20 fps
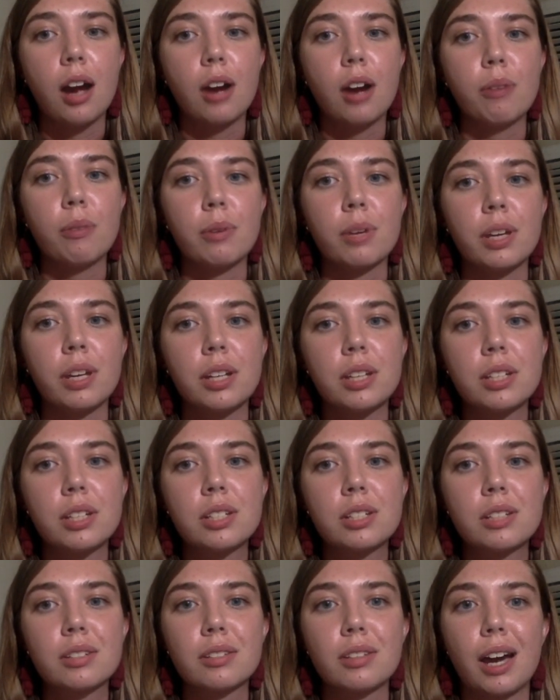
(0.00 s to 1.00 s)

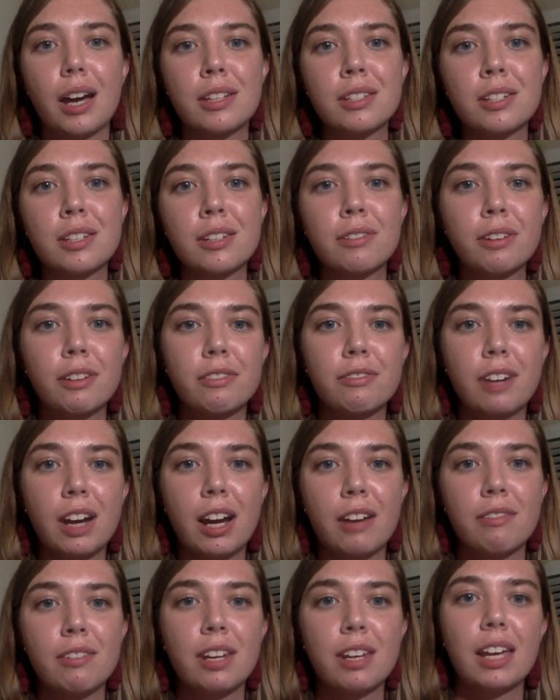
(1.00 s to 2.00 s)
which lasted for
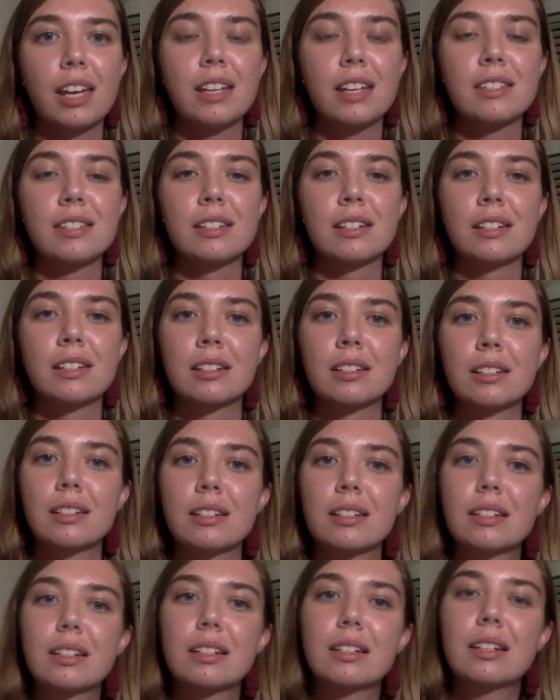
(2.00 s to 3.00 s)
5 days and
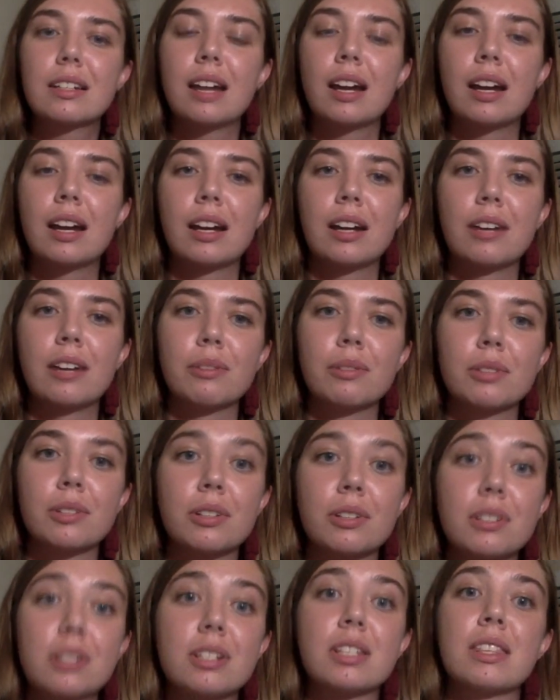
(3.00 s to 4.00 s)

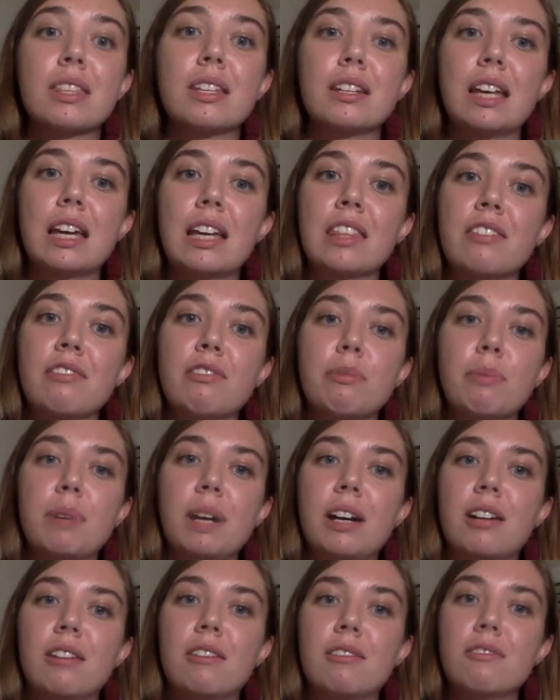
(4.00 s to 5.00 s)
resulted in the death of
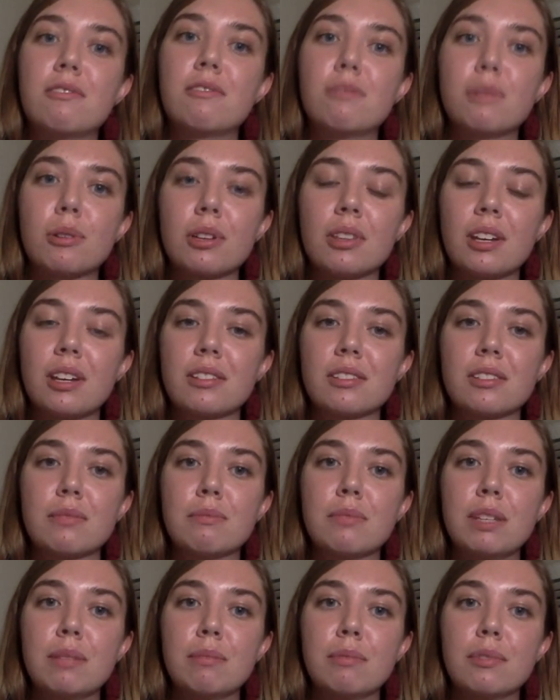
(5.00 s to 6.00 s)
about 4,000
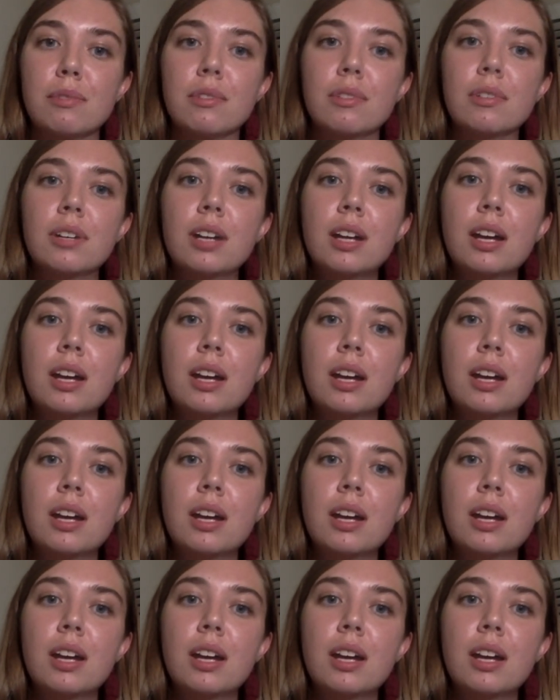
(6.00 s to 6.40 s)
people.